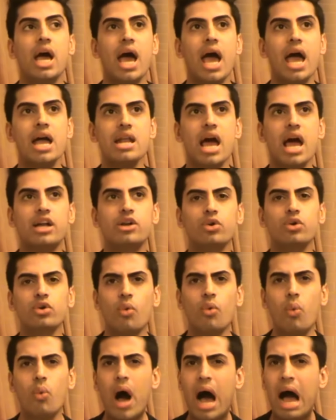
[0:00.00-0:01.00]
And I don't
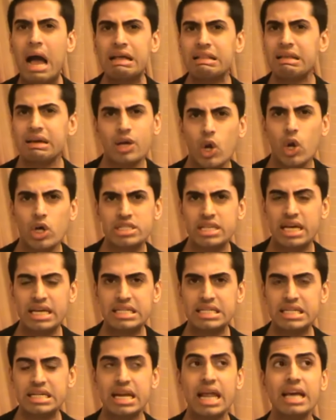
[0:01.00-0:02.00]
know why they're
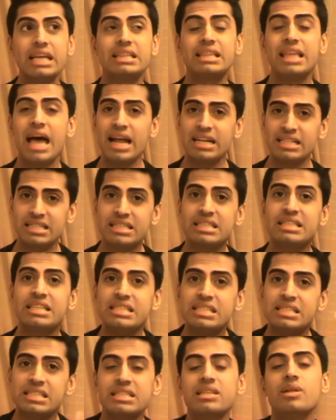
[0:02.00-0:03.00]
closeted. Like,
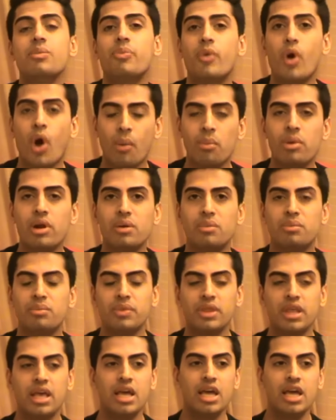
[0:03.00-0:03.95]
this is a problem.